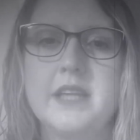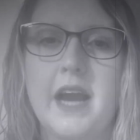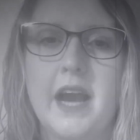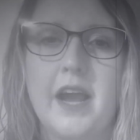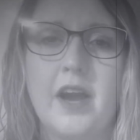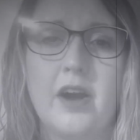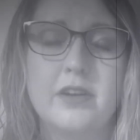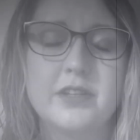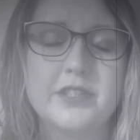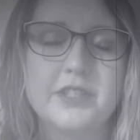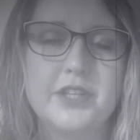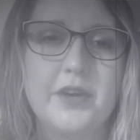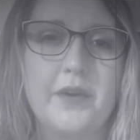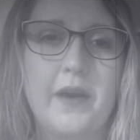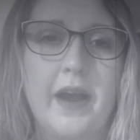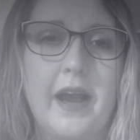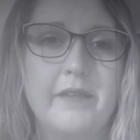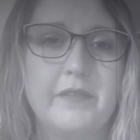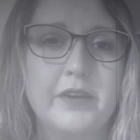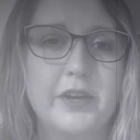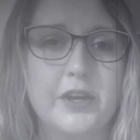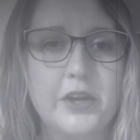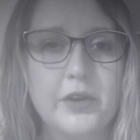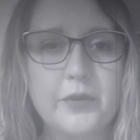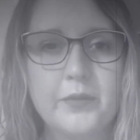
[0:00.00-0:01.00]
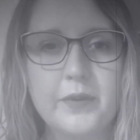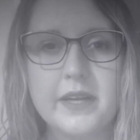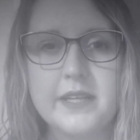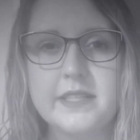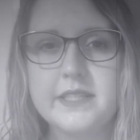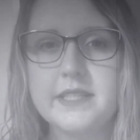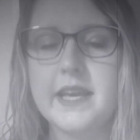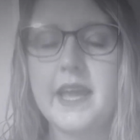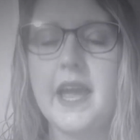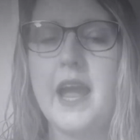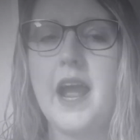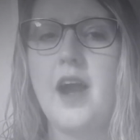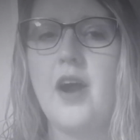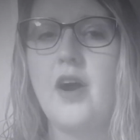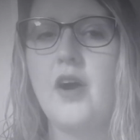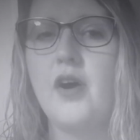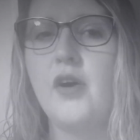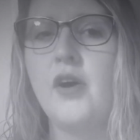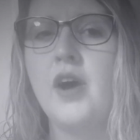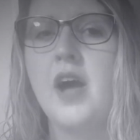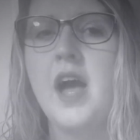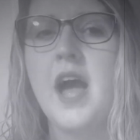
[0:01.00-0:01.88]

I also have a Goodreads account.